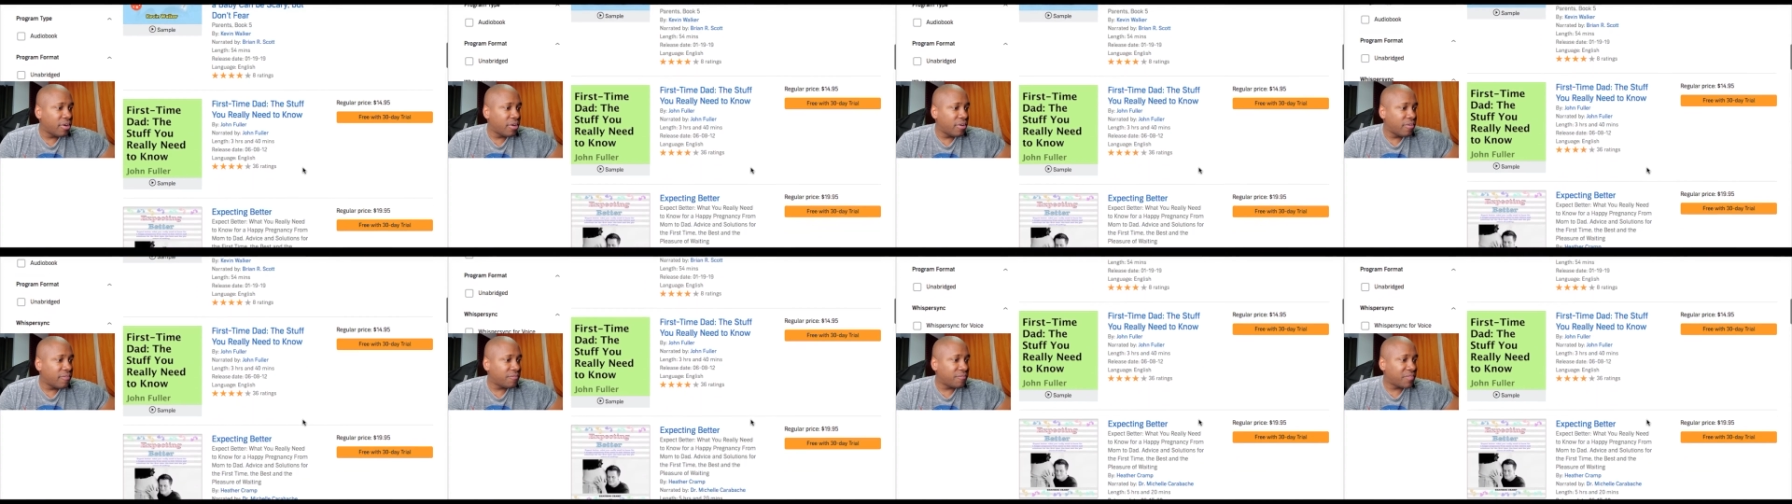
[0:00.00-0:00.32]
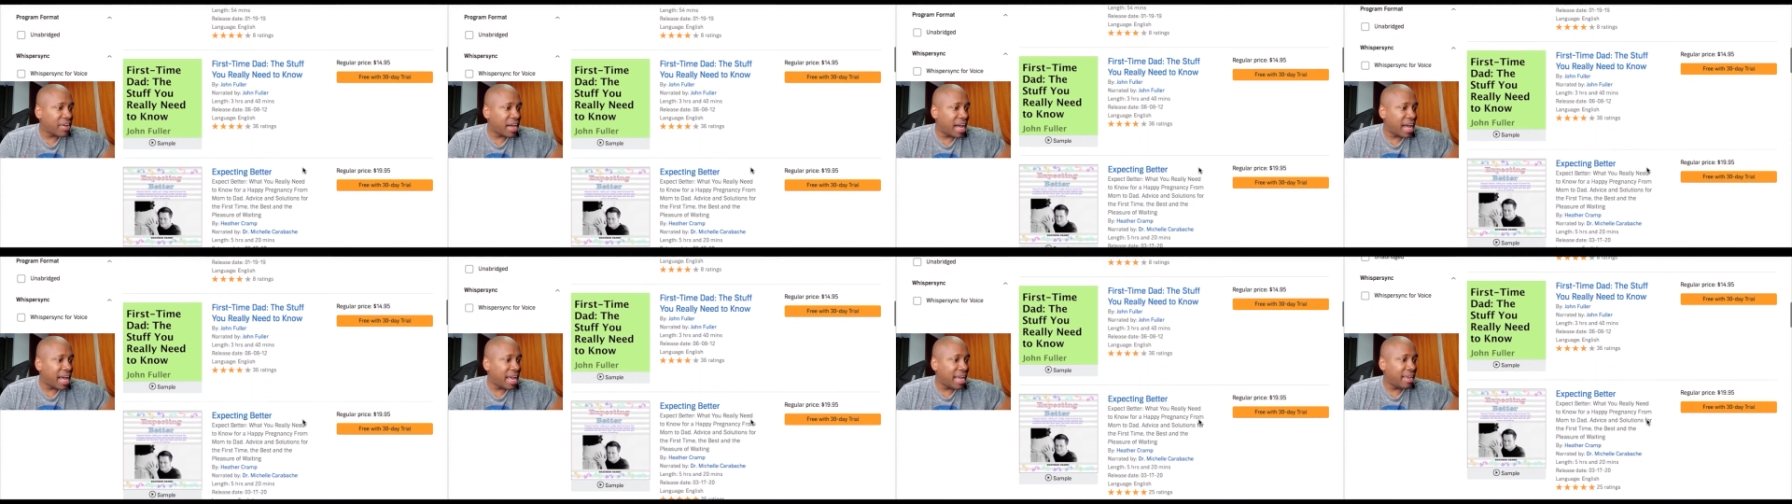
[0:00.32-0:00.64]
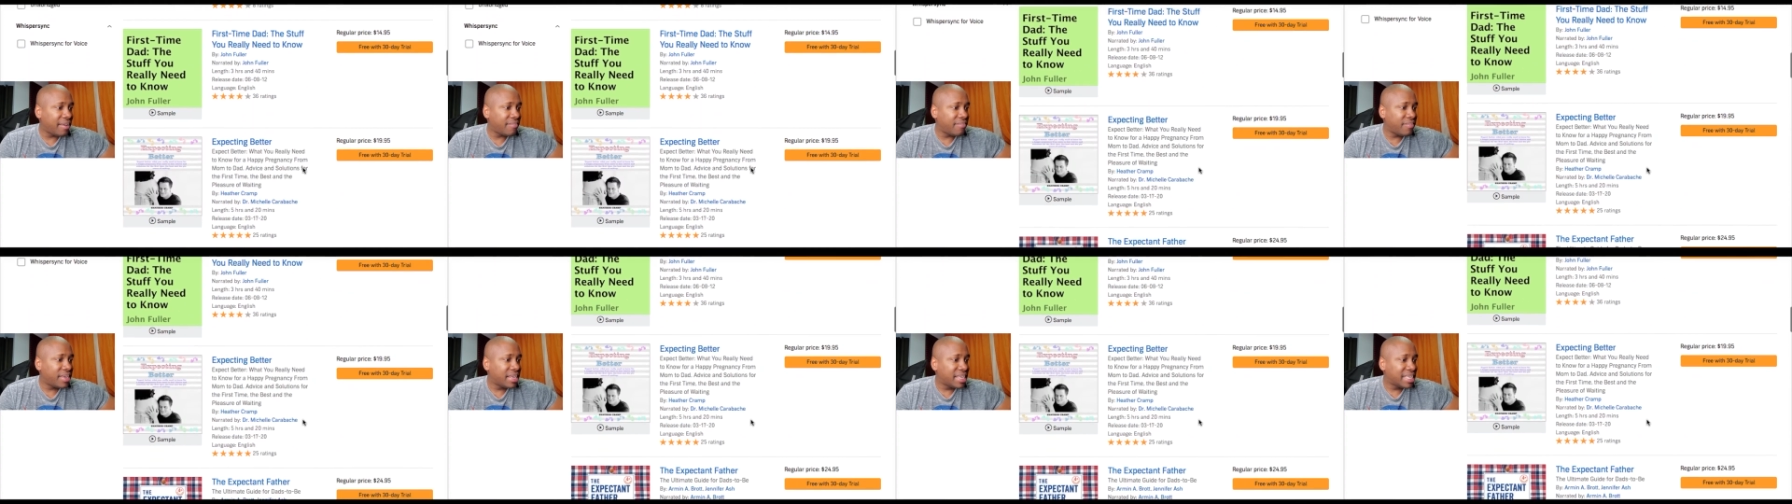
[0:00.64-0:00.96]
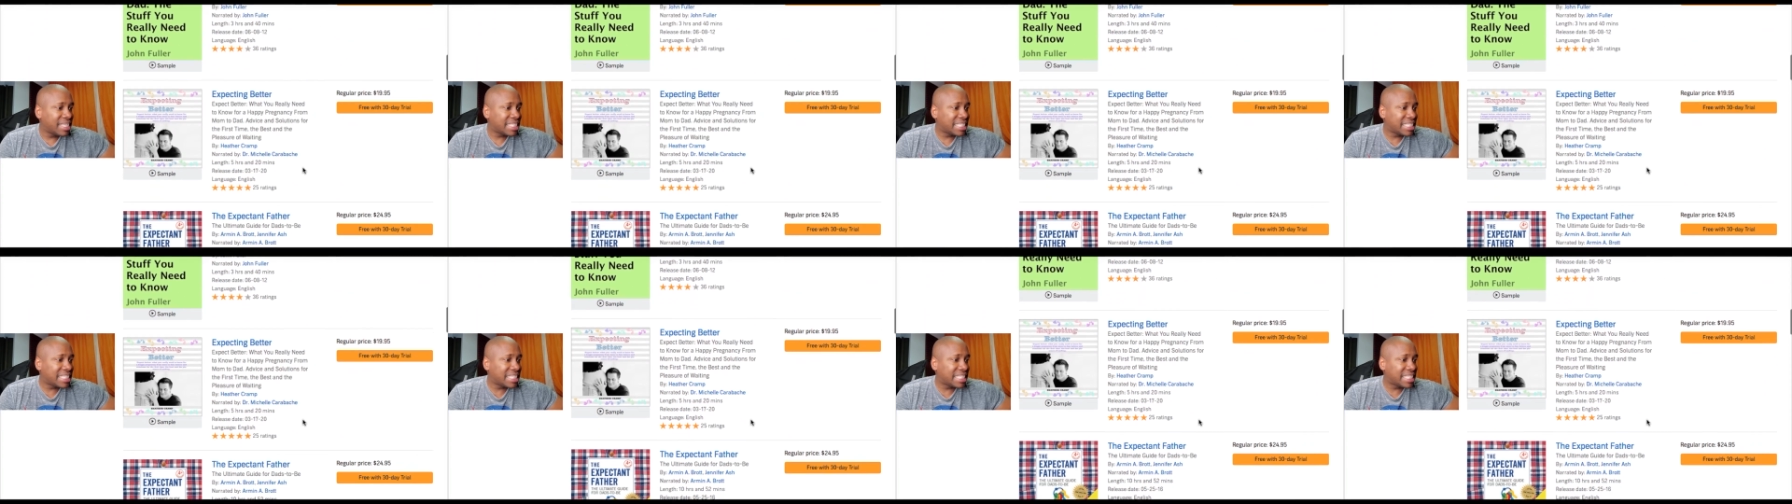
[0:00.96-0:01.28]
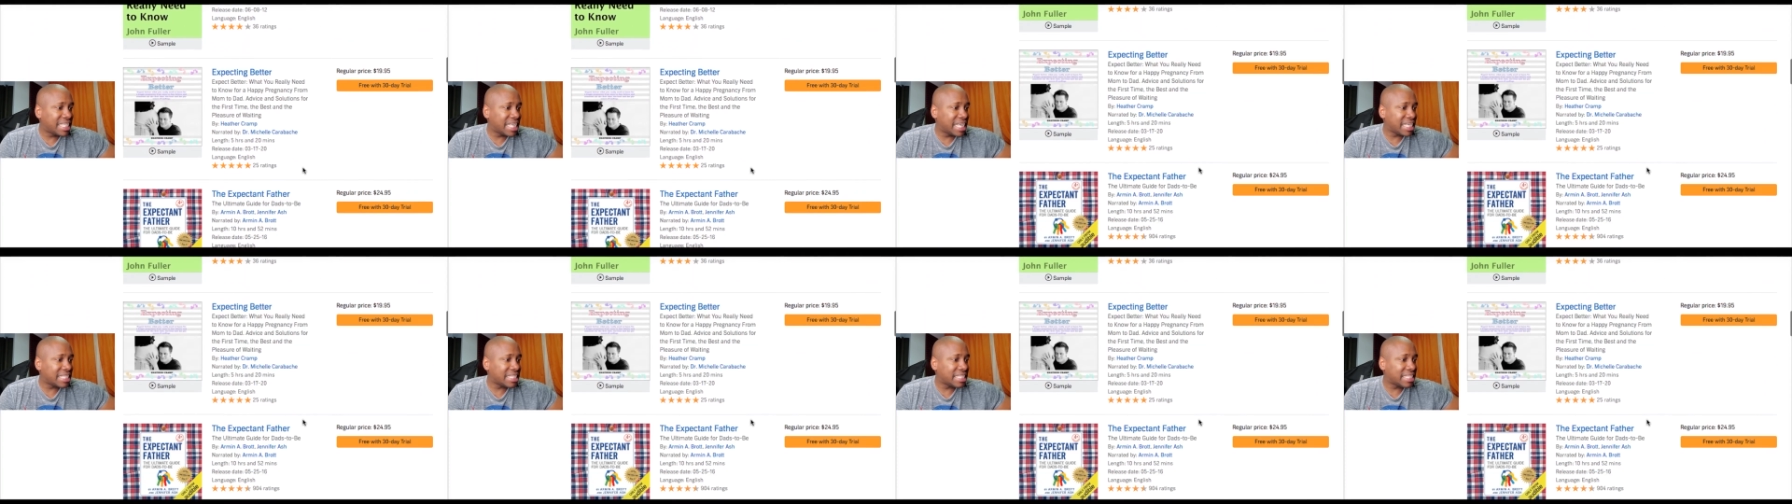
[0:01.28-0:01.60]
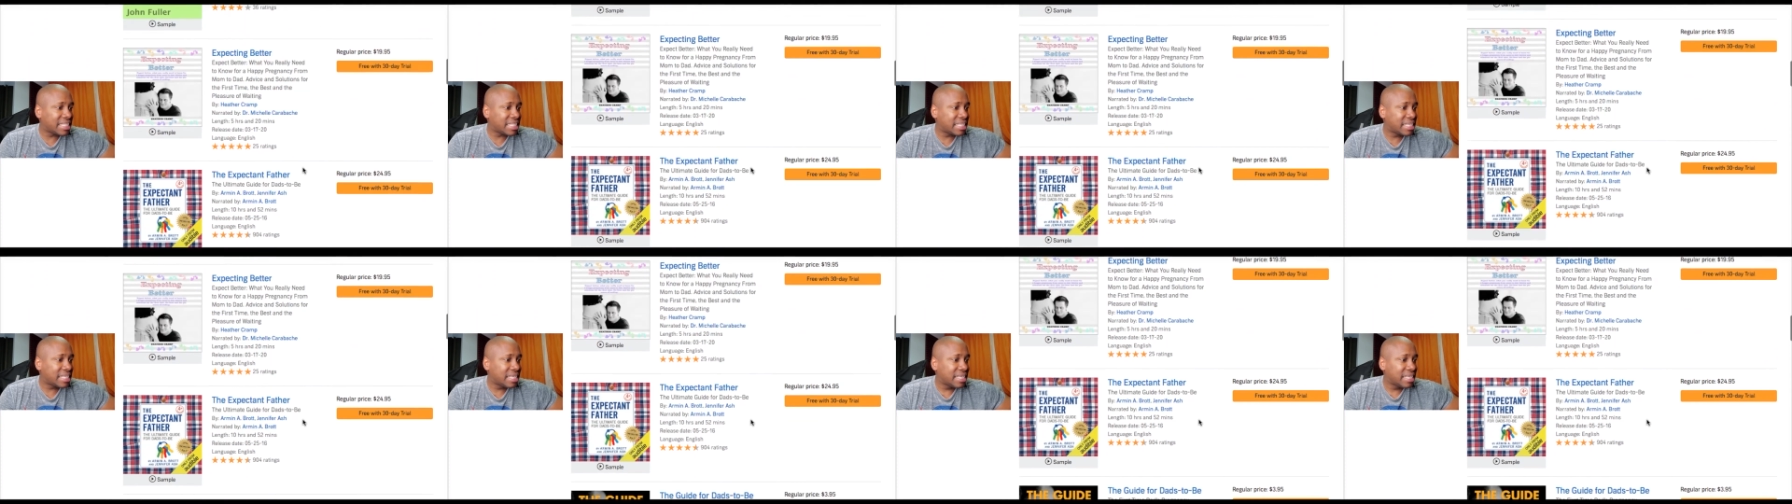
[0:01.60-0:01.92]
five,
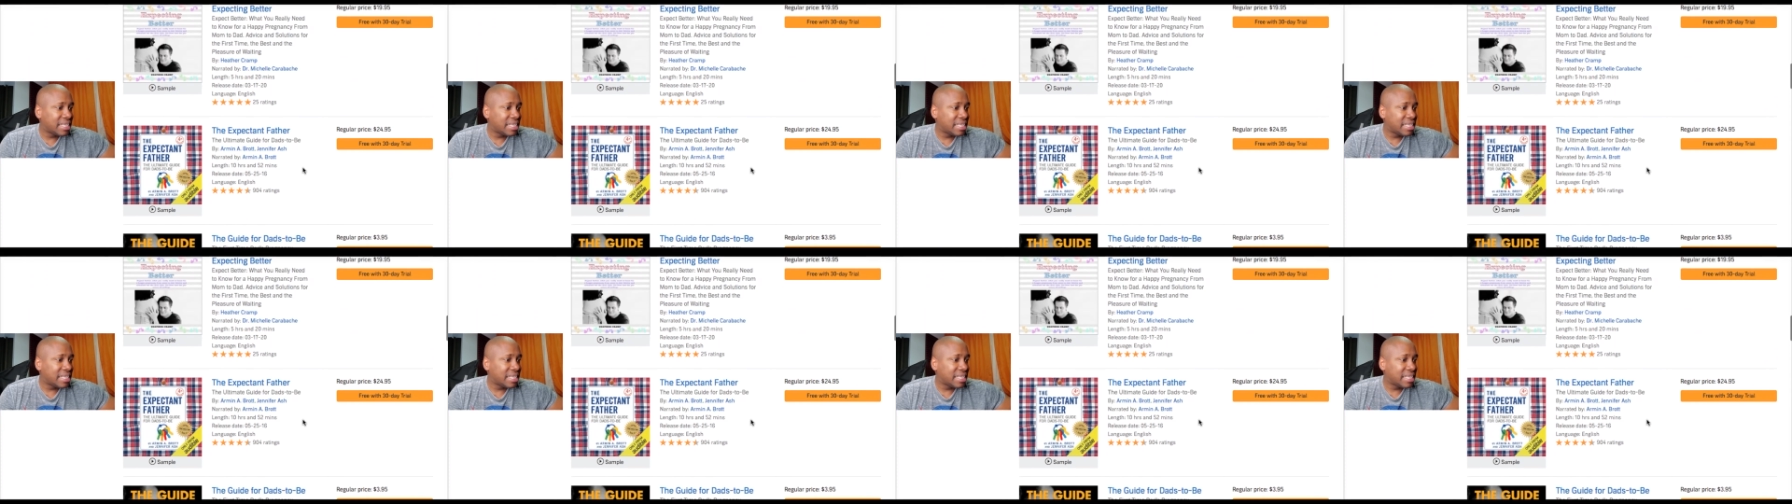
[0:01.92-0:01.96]
six,